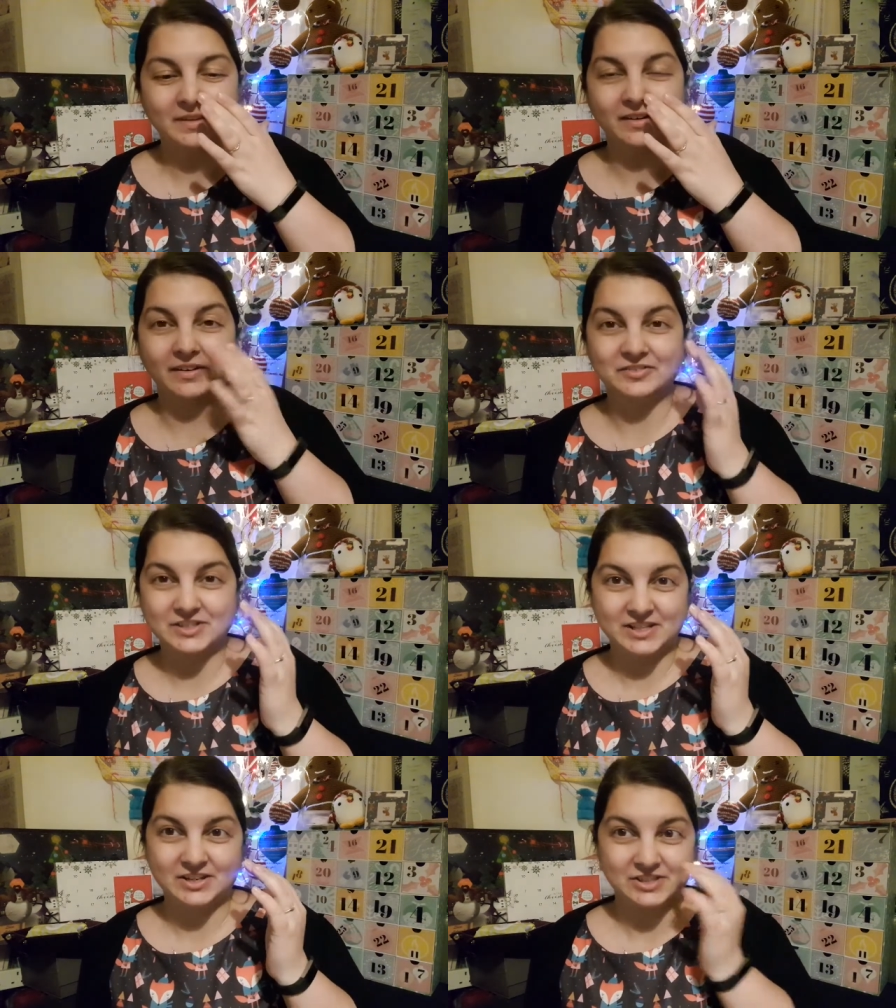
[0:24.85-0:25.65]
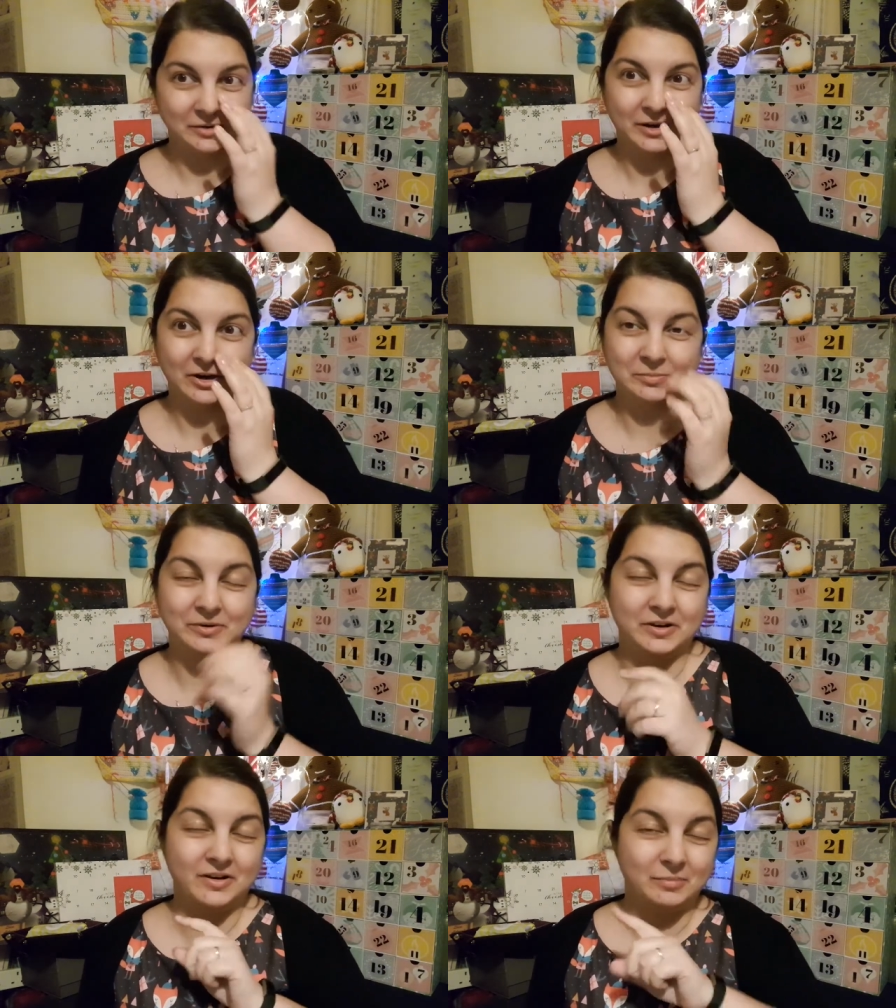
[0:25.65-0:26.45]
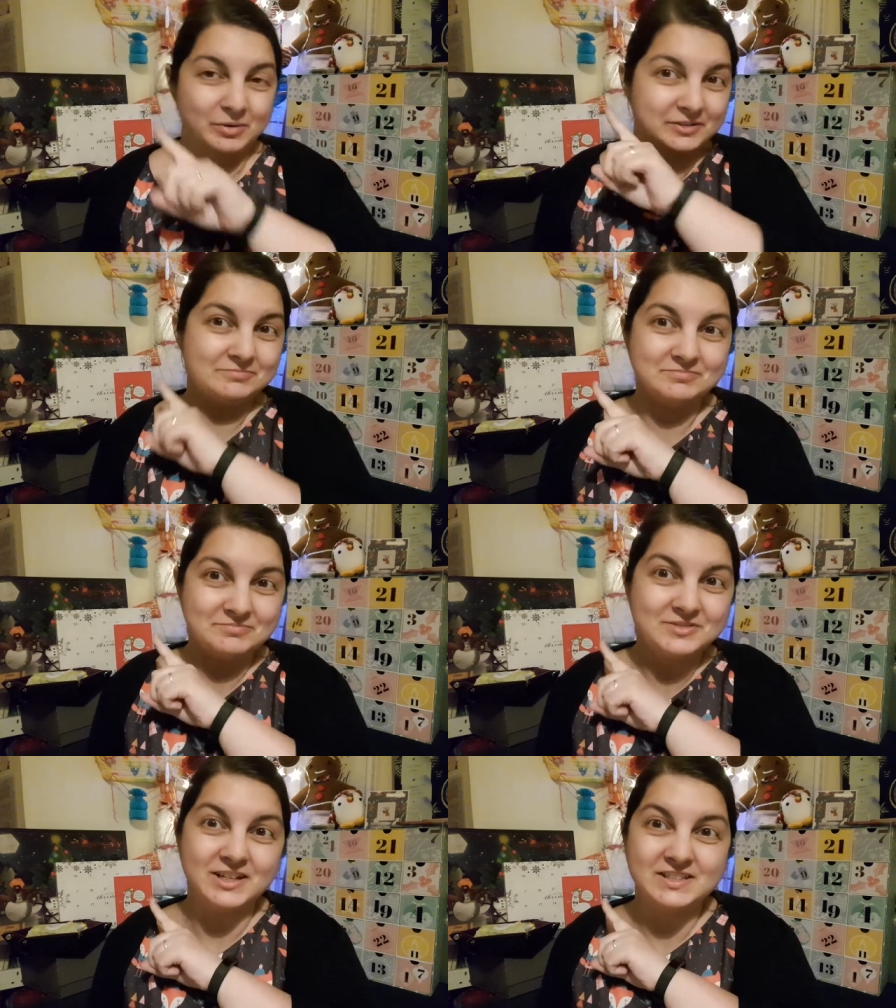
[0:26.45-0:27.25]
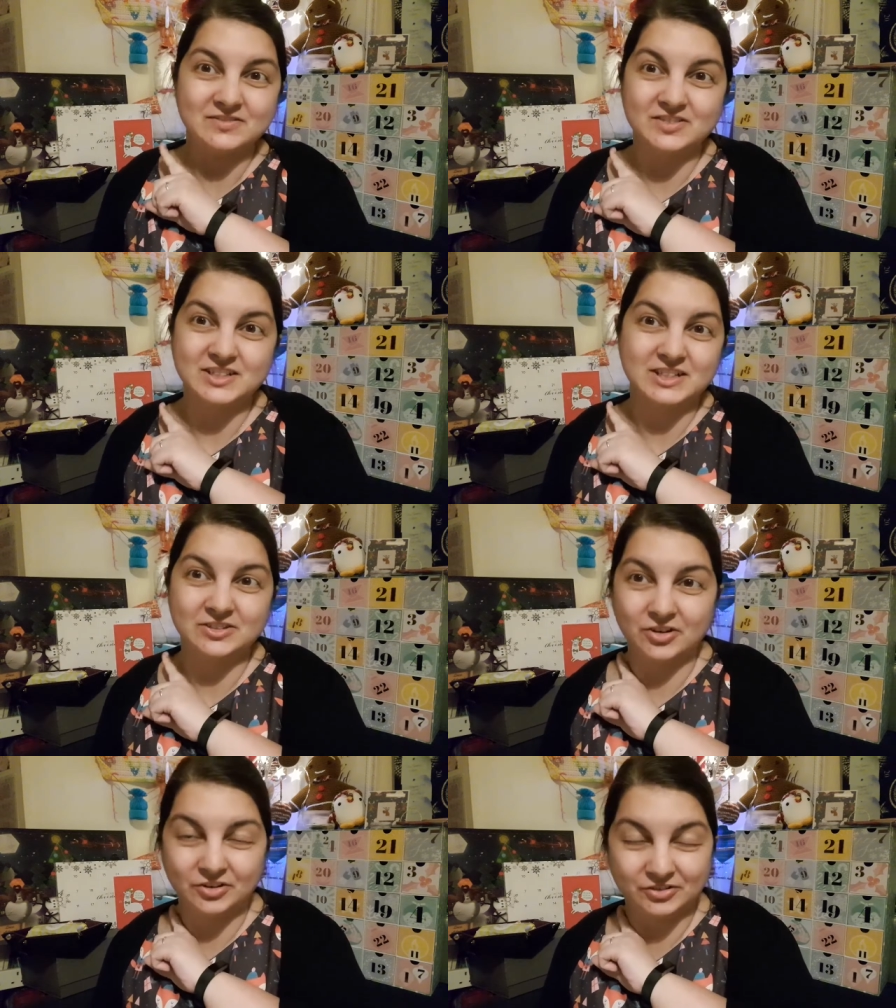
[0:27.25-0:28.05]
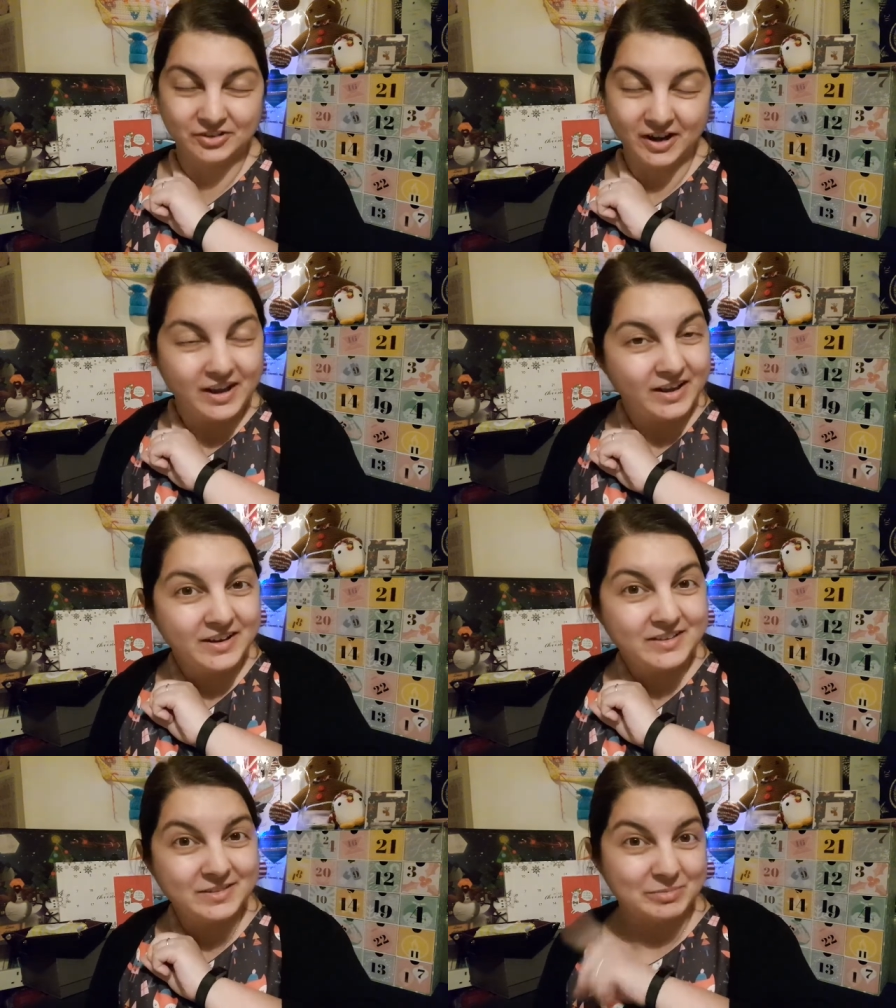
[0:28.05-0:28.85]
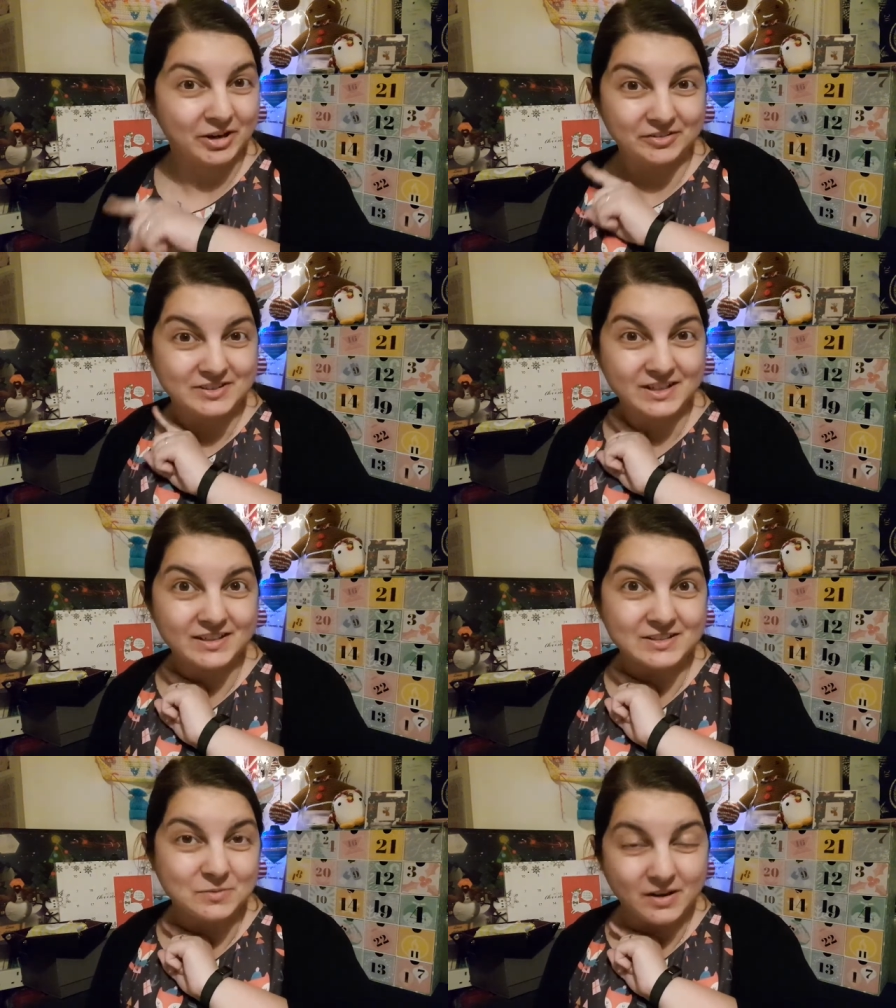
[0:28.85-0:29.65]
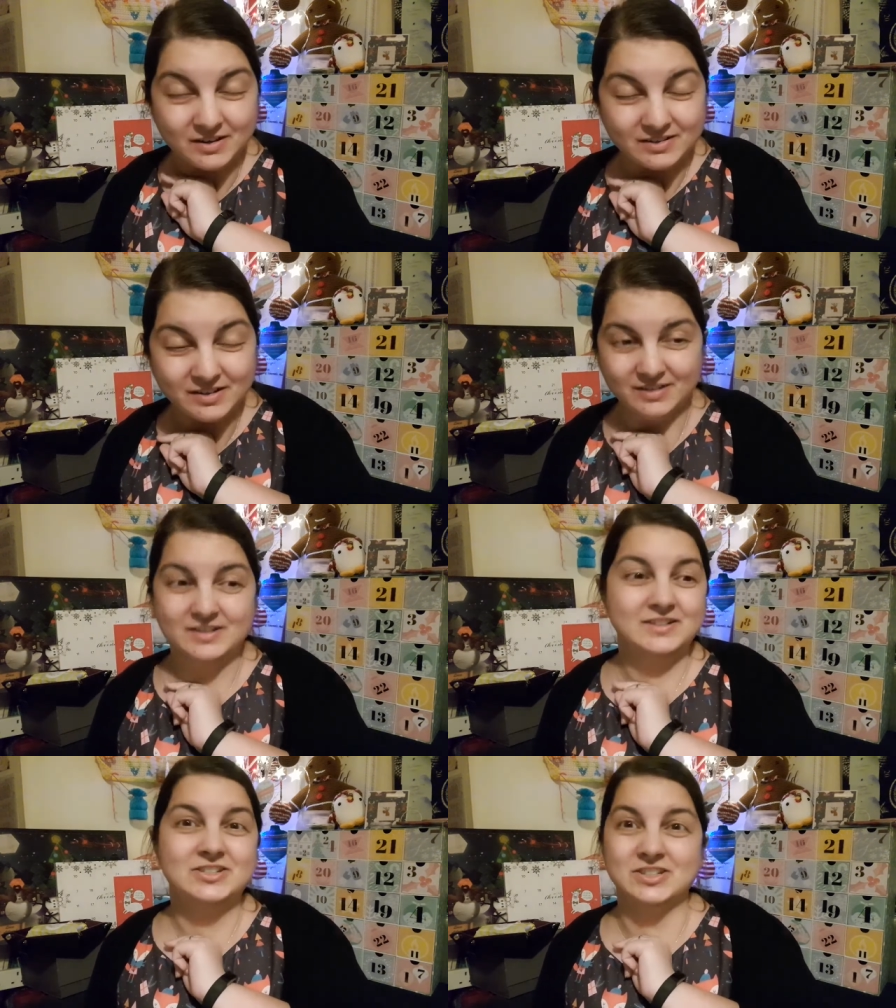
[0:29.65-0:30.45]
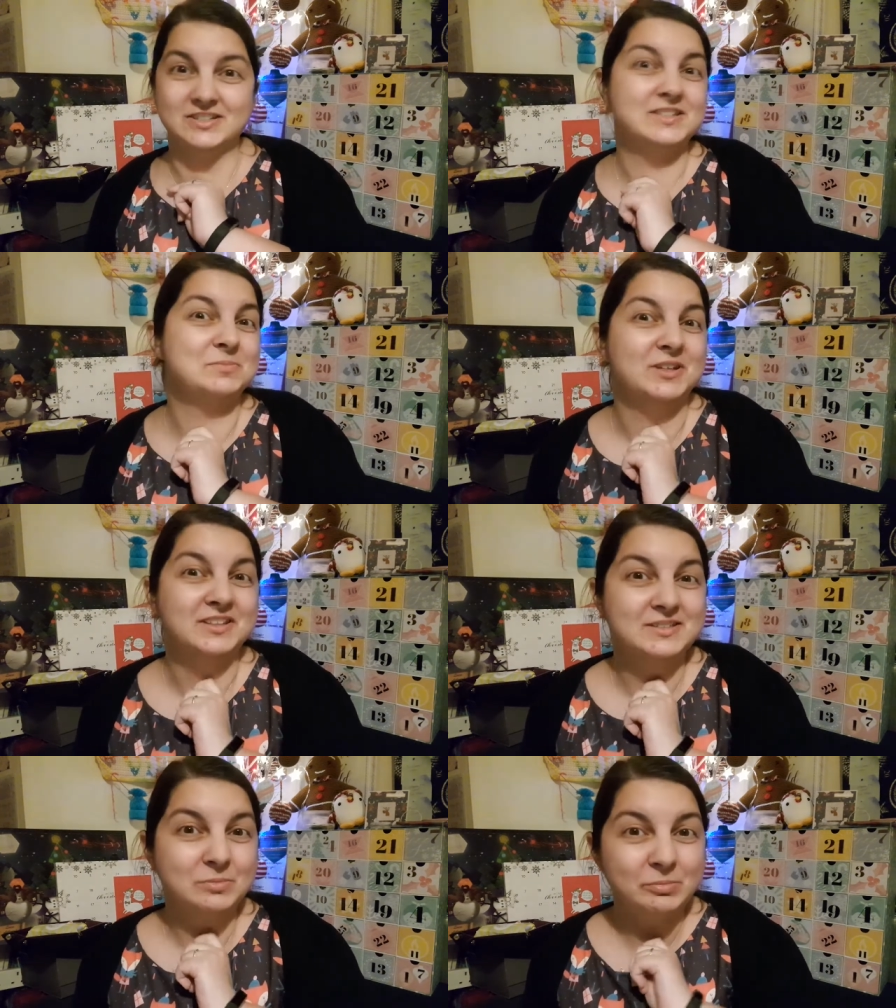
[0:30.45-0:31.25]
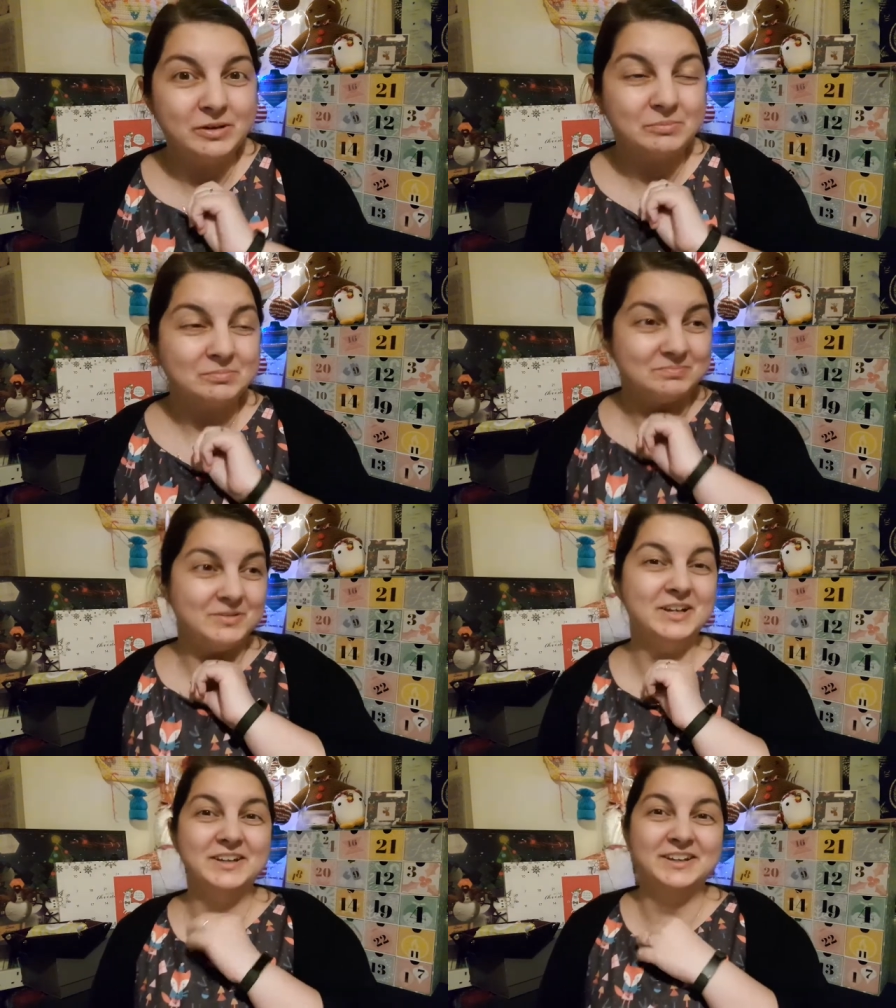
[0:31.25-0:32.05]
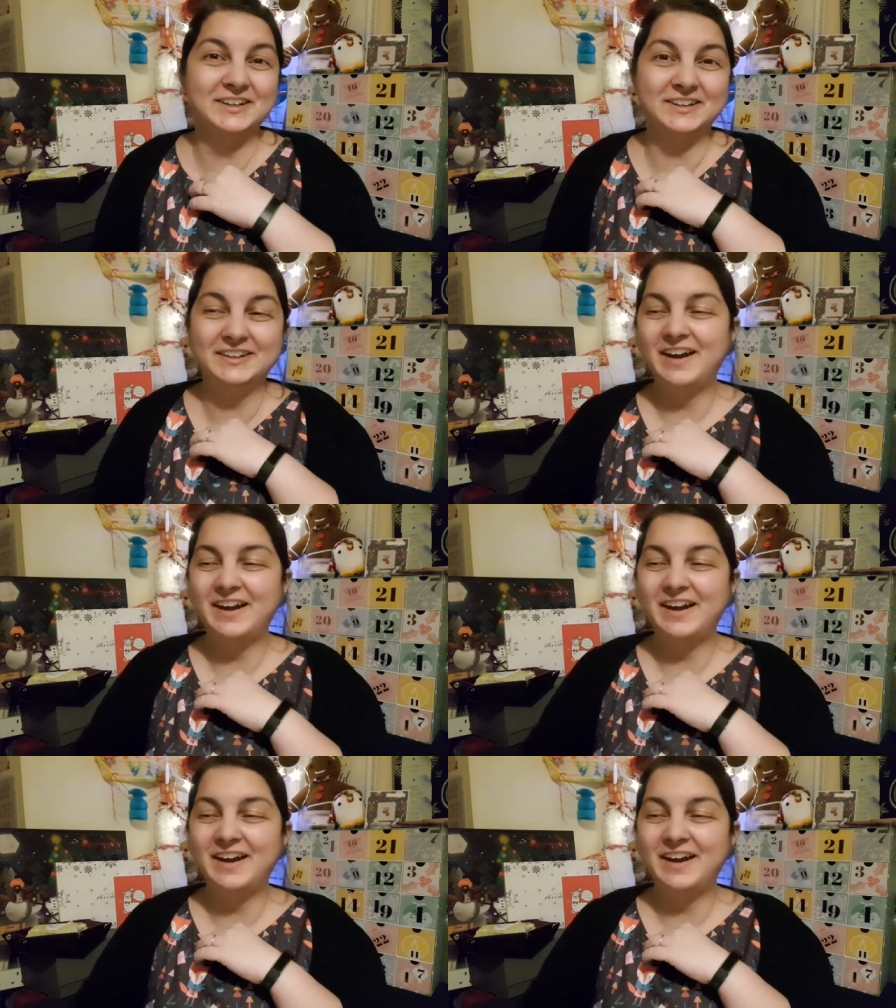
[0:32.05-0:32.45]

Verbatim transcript: I've just had Jerry open up day 17 on the Beholder's Gaze one, just to speed this up a bit.